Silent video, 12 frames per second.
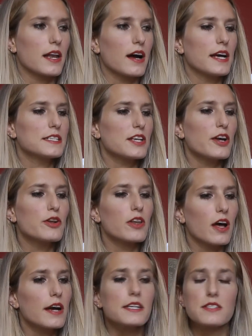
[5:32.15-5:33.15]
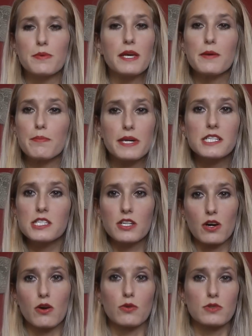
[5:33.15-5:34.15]
and I don't like to be
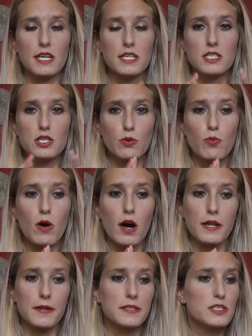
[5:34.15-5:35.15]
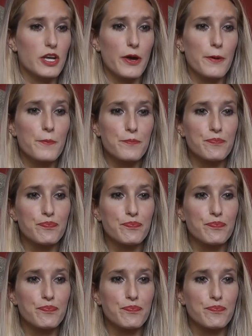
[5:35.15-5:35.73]
pigeonholed into one. So